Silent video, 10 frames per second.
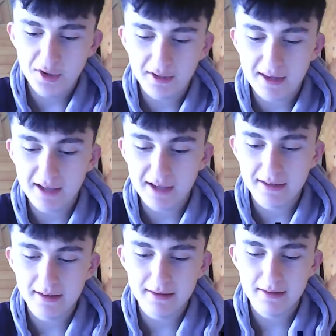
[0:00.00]
to take
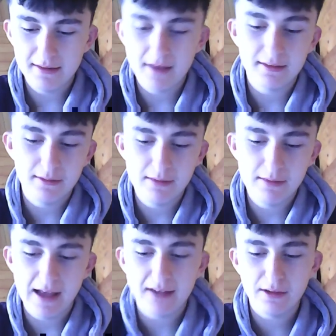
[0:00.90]
this like
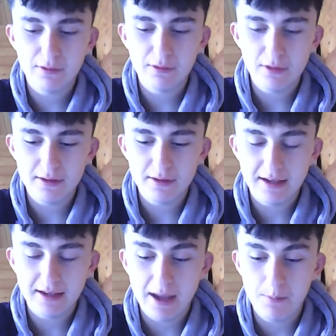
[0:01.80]
last night's results into
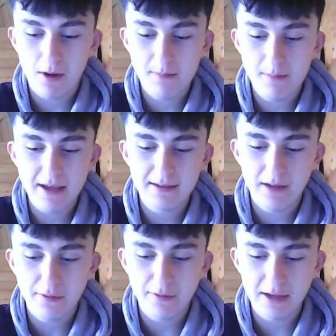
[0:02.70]
account, but I'm guessing
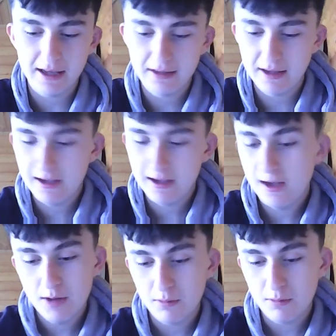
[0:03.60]
obviously Italy
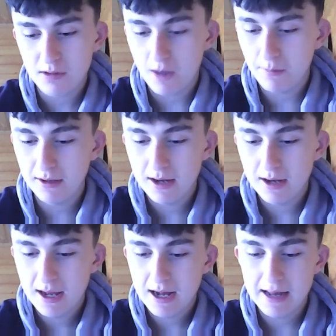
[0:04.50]
will top it,
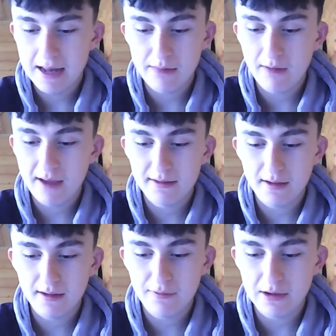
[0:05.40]
and then the rest.
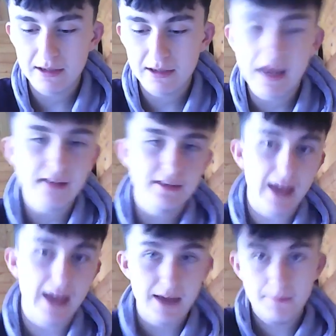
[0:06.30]
I feel like last
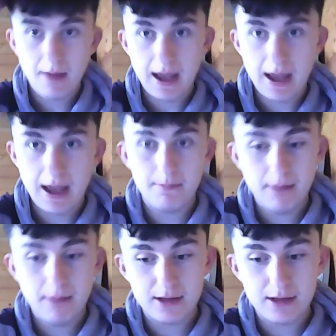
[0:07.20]
game, I
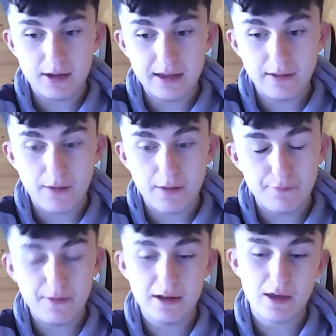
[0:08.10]

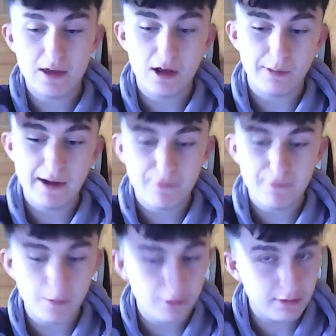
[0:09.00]
feel it's all to pay
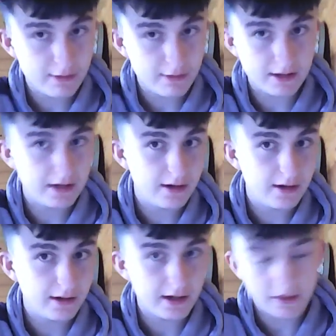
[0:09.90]
for between Switzerland and
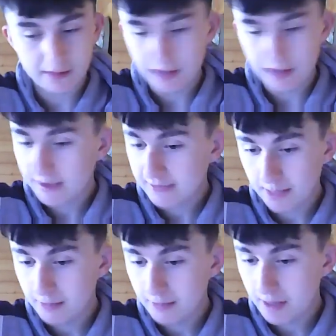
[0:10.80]
Turkey going to the last
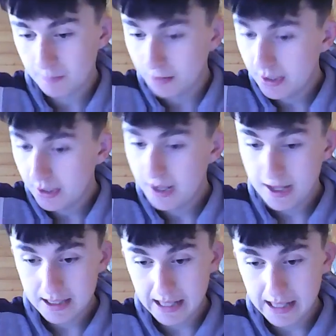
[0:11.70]
game there, but
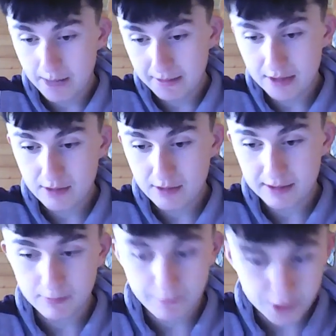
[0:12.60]
yeah, that'll be an
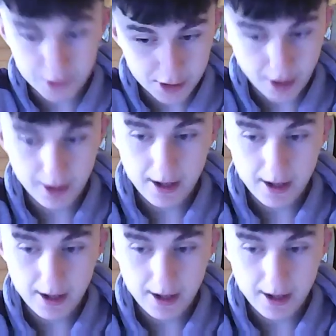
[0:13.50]
interesting one for sure.